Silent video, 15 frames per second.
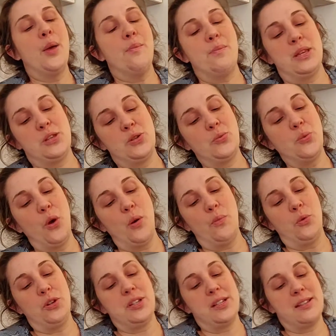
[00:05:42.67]
Mr.
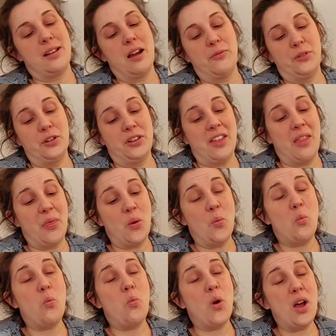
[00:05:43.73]
Wormwood discovered that the
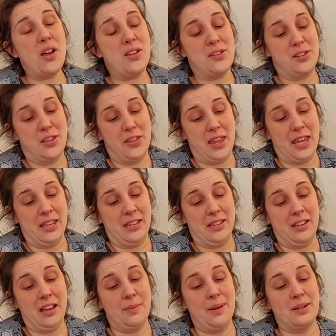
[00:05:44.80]
worst thing
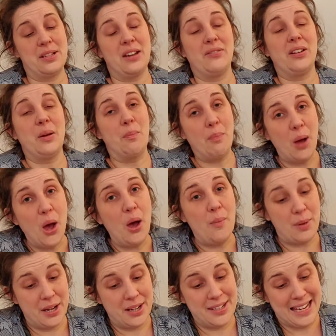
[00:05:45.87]
about having a
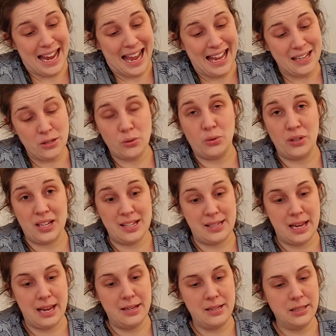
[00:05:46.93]
permanent hat on his
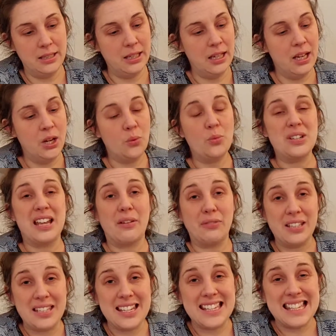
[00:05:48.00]
head was
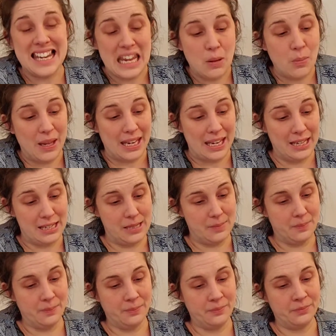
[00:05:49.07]
having to sleep in it.
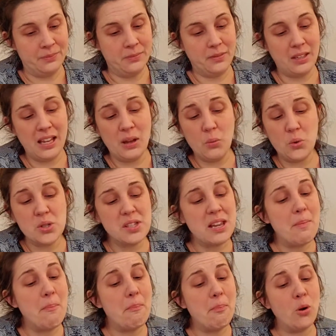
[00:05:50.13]
It was
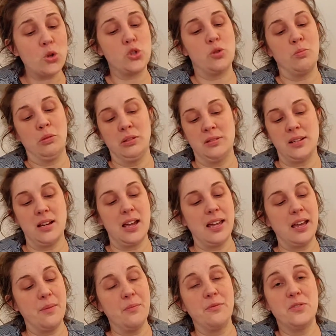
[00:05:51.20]
impossible to lie
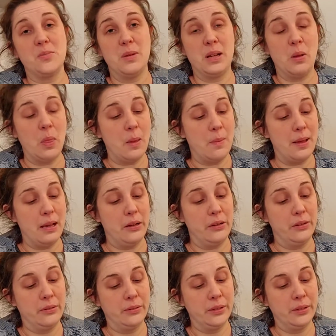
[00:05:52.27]
comfortably on the pillow.